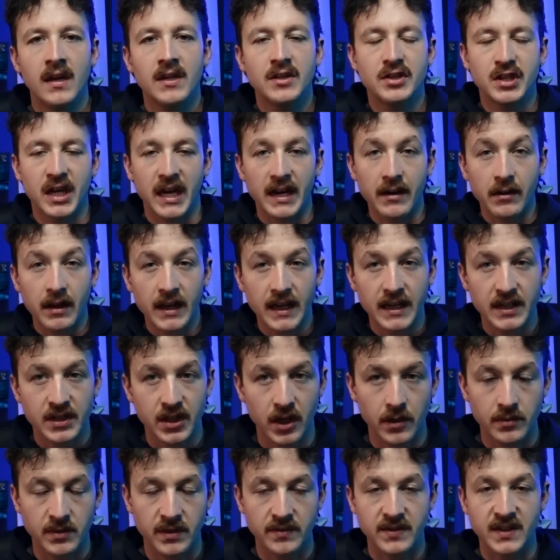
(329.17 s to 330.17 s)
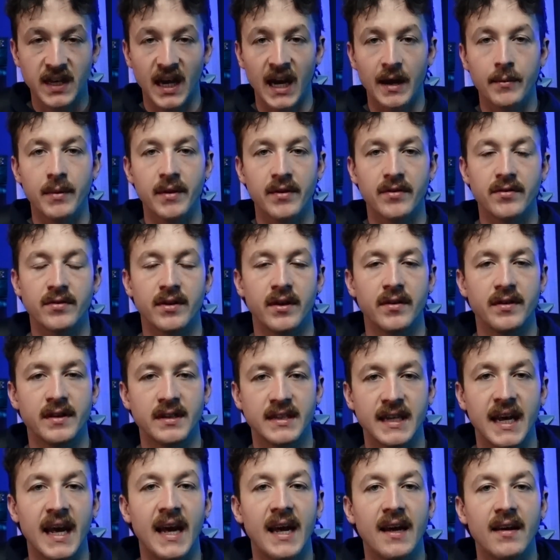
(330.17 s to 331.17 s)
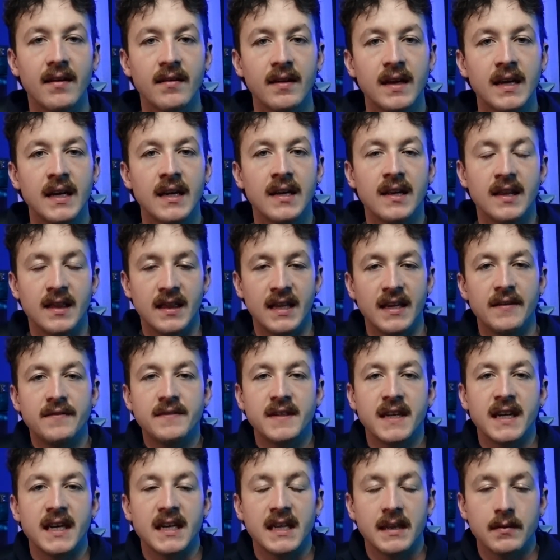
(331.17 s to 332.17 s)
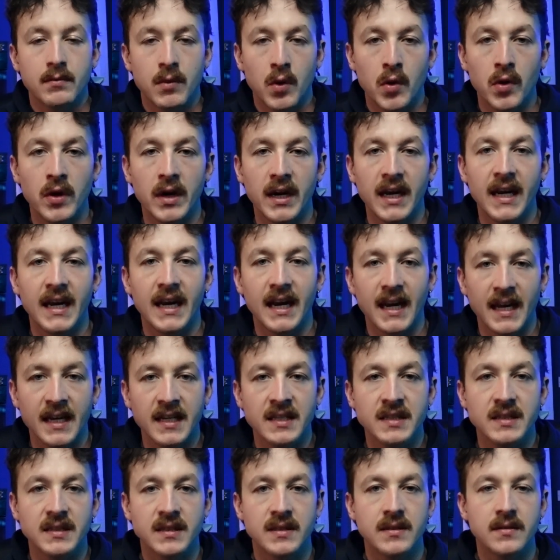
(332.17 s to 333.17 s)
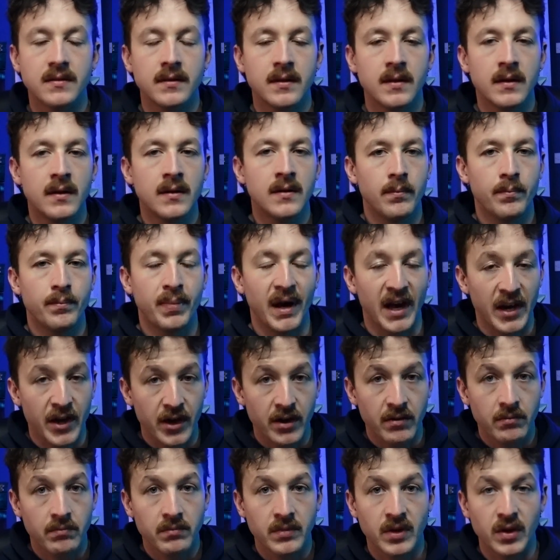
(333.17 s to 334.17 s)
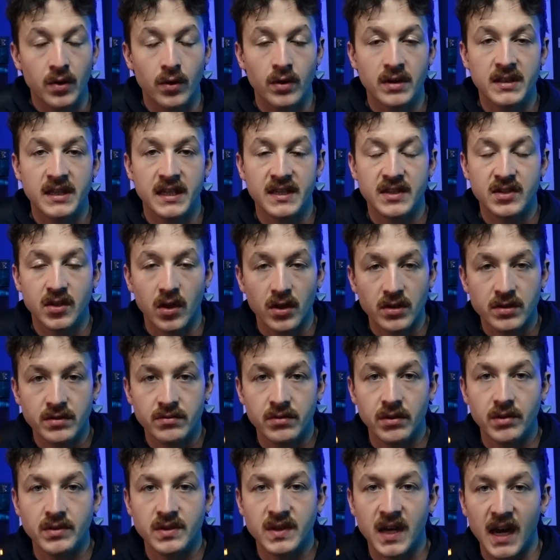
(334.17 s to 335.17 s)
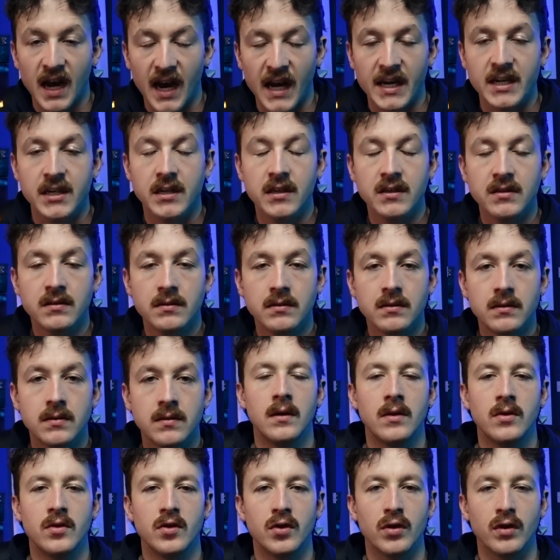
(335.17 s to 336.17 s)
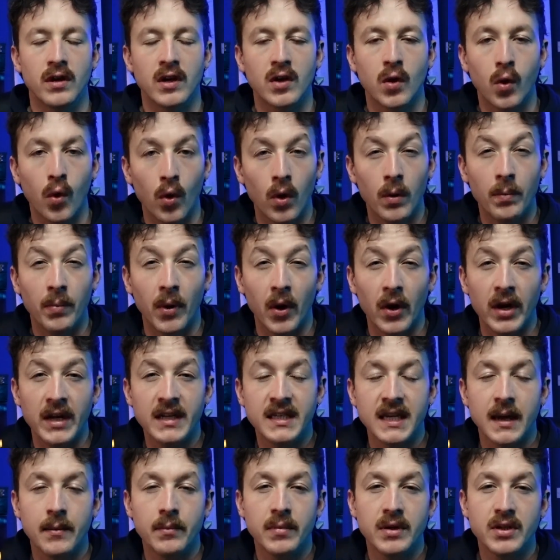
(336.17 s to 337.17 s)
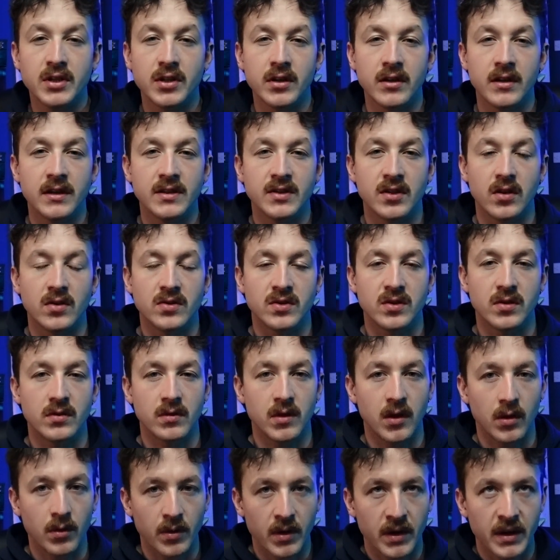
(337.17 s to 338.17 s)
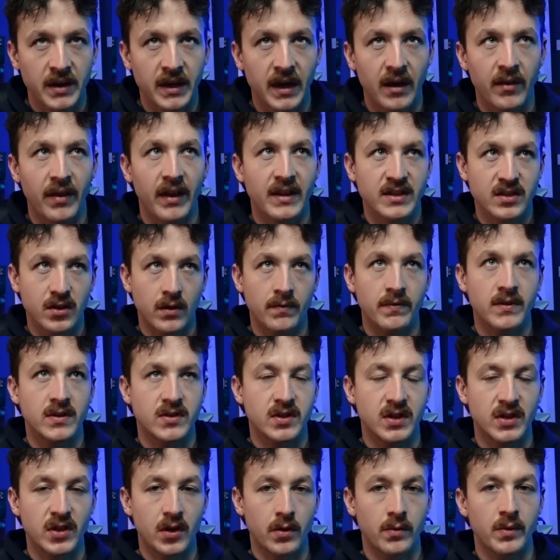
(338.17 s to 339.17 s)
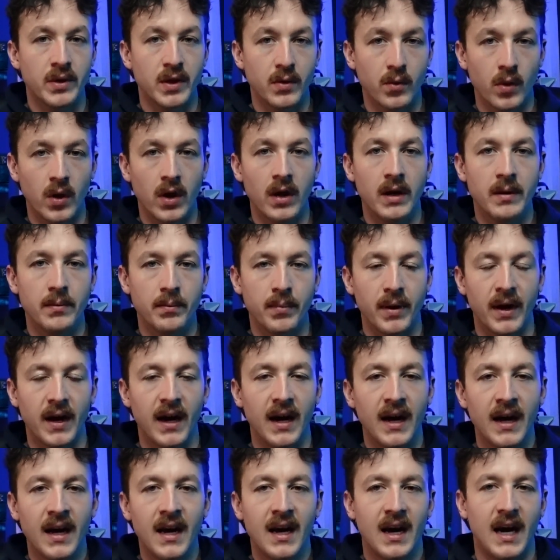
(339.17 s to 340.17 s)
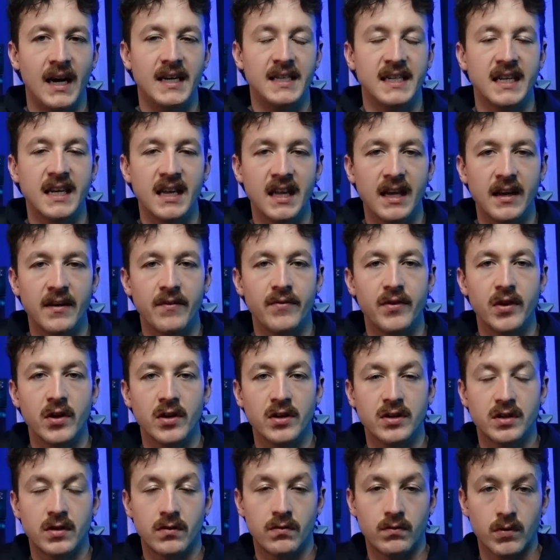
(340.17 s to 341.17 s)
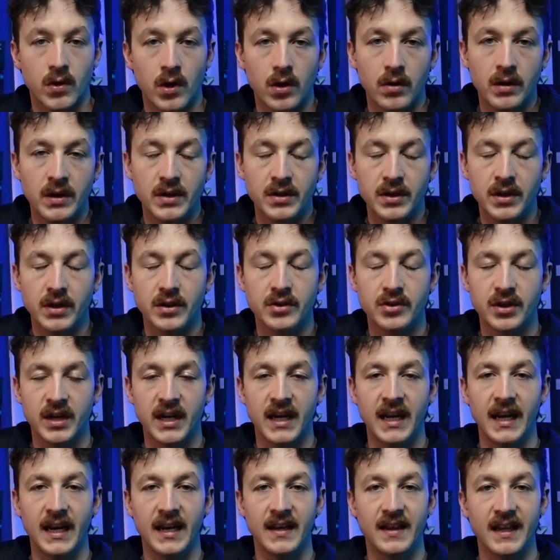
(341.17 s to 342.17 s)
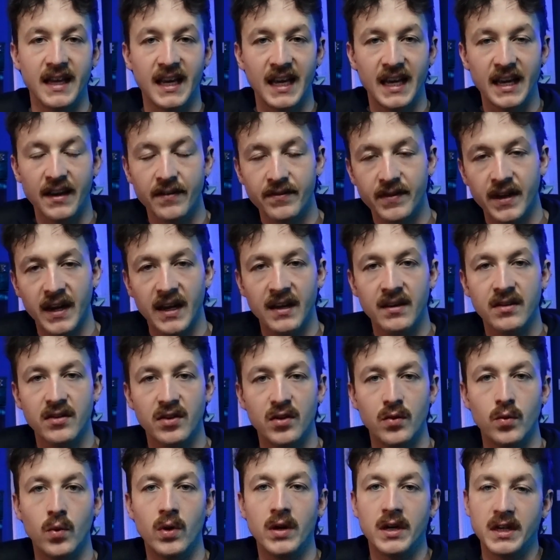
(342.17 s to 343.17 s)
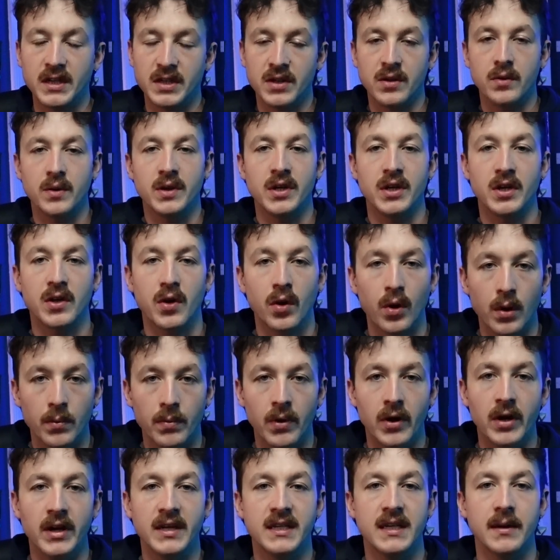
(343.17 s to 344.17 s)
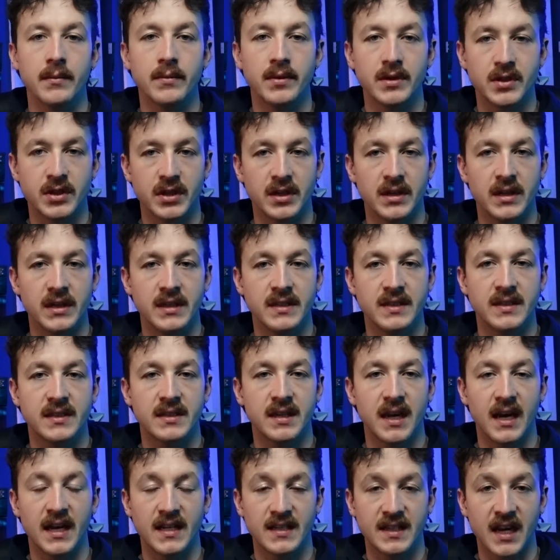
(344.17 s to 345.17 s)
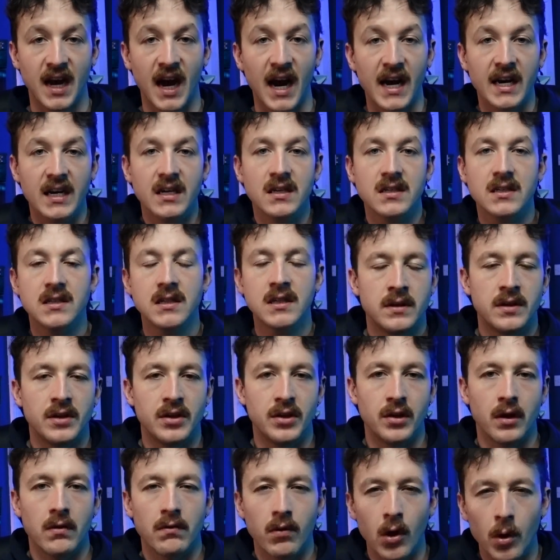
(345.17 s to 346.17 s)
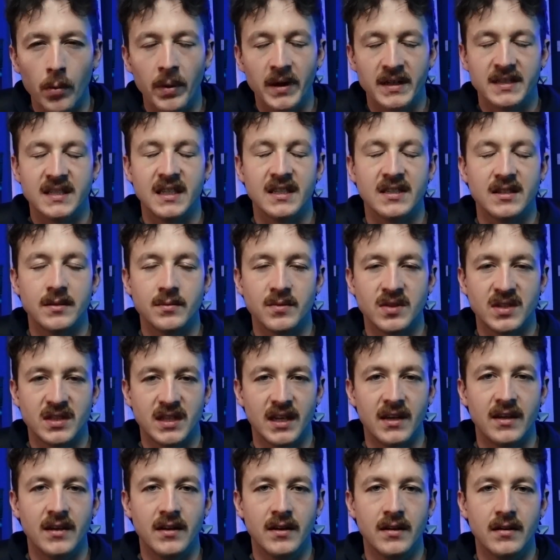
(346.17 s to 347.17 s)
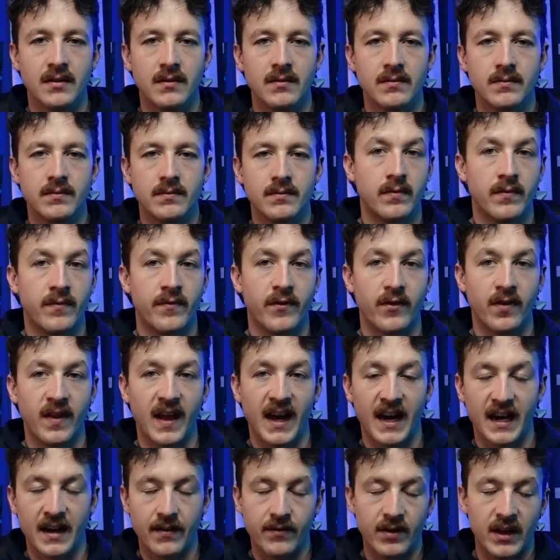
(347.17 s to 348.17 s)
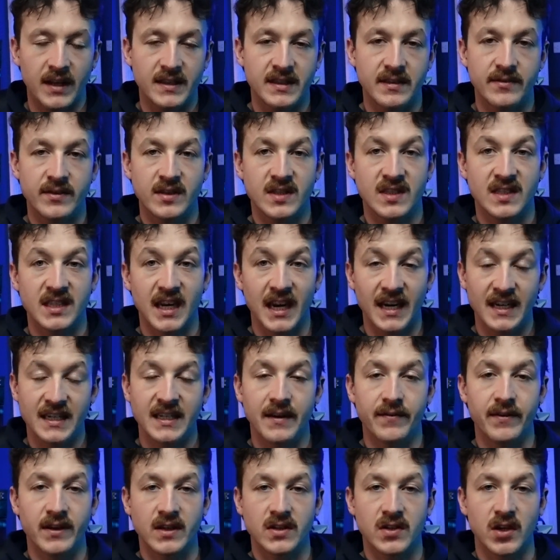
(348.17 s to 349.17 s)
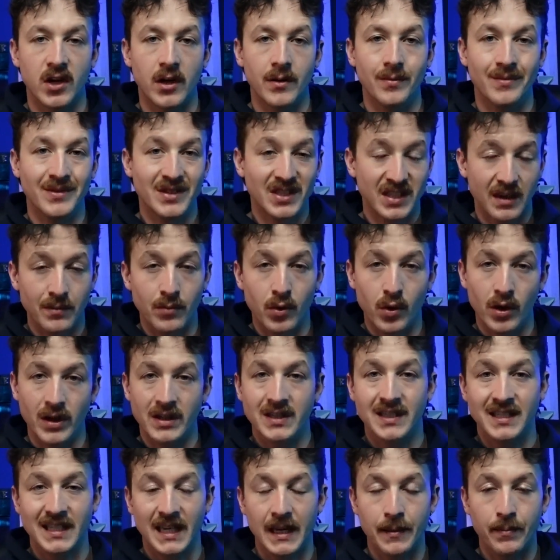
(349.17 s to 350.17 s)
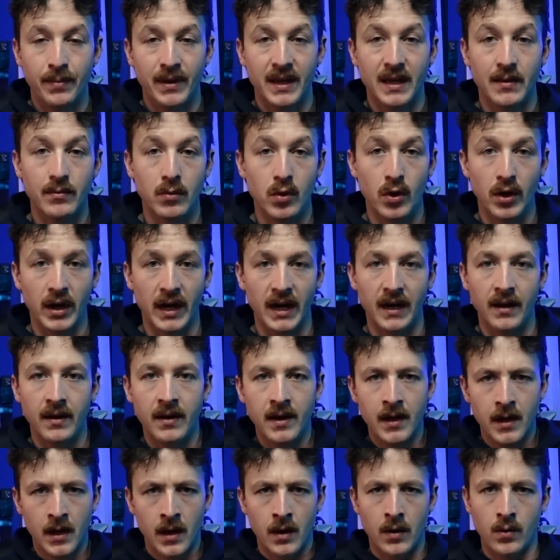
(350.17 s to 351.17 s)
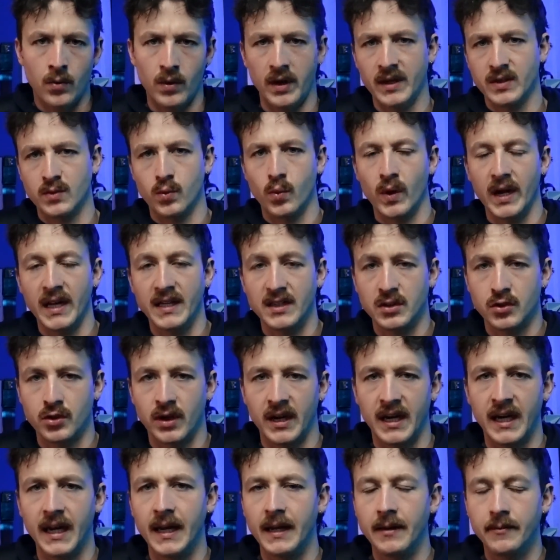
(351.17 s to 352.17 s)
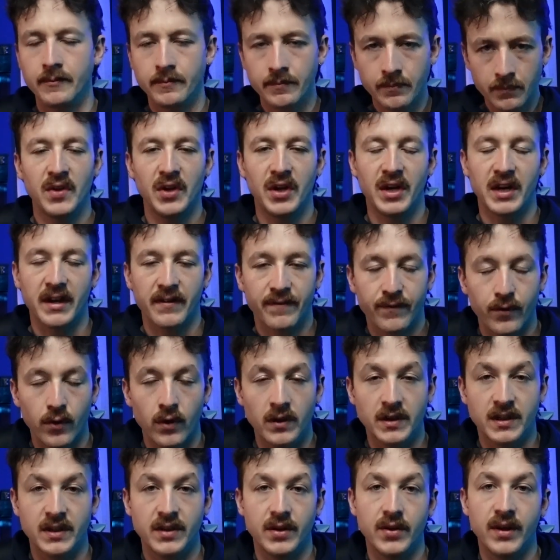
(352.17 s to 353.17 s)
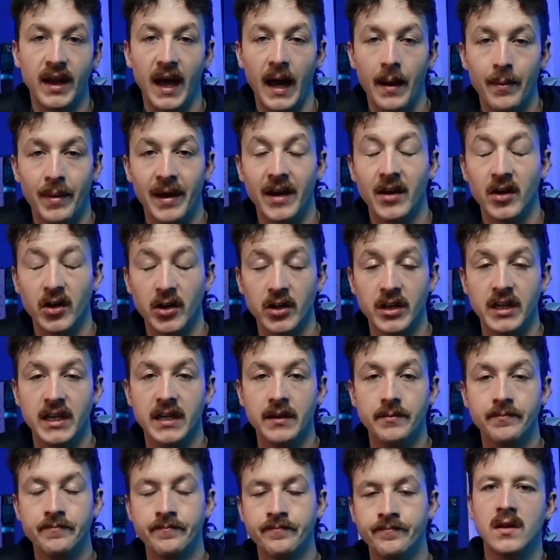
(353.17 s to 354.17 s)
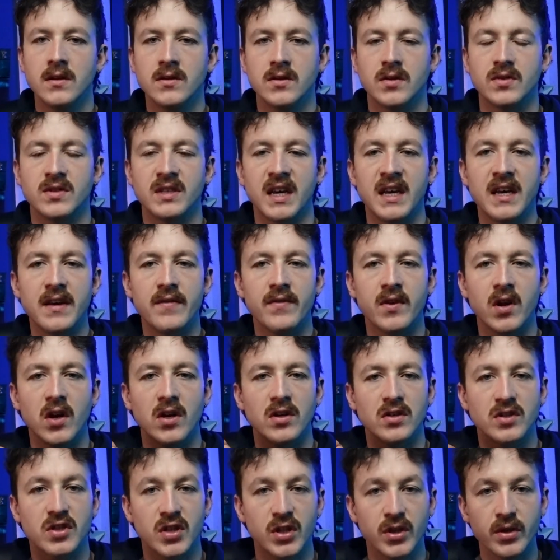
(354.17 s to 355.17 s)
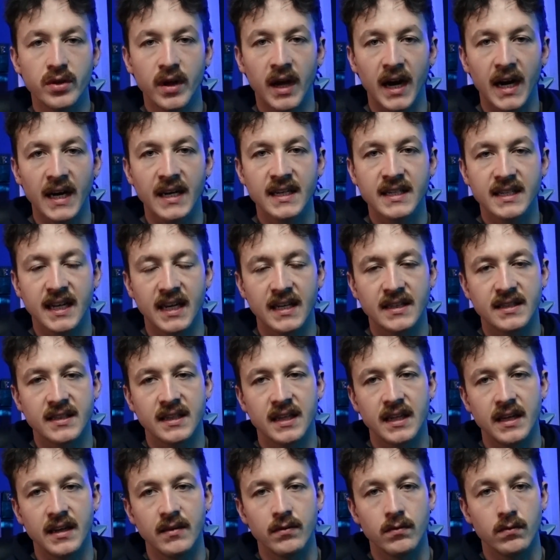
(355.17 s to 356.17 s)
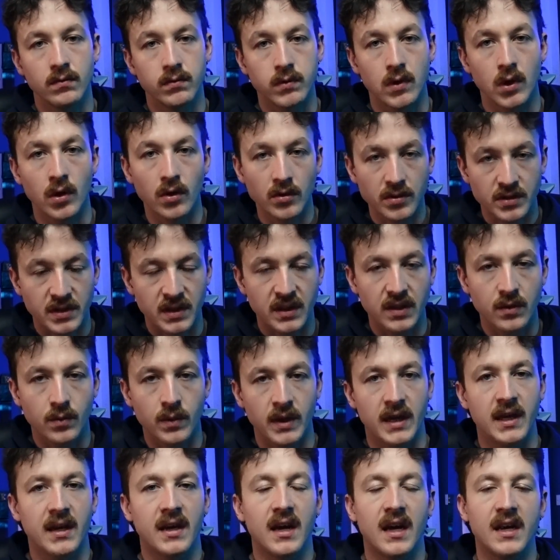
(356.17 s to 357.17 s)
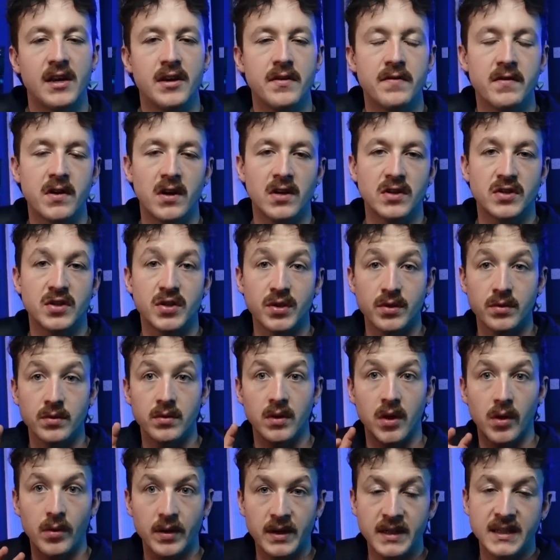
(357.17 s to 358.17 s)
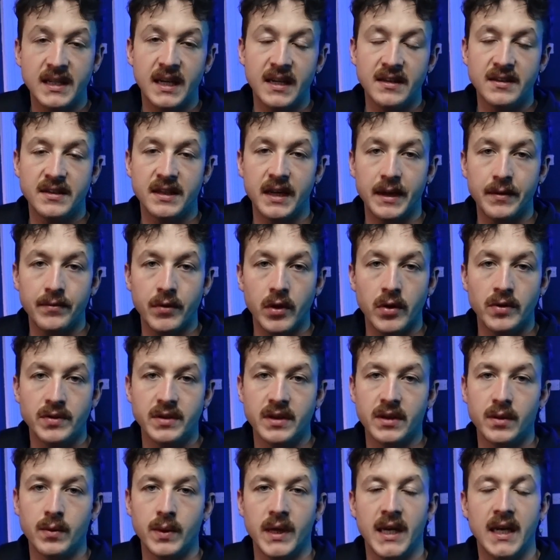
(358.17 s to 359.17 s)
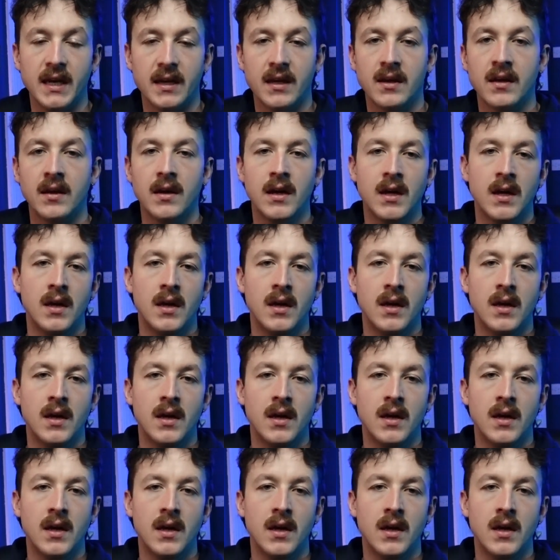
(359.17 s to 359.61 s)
Generally, in terms of timing throughout the day, lifting in the morning is better. Your testosterone's higher. Your core body temperature is also lower. Now that's obviously not what you want, but ideally if you're to row and do your training in the evening, you want to do it when your core body temperature is higher. Your aerobic system still, for lack of a less scientific term, is still more asleep in the morning, whereas weights training, you can afford to do that a bit earlier. So say you've got 2 high intensity rows in the week and you've got 2 low intensity rows in the week.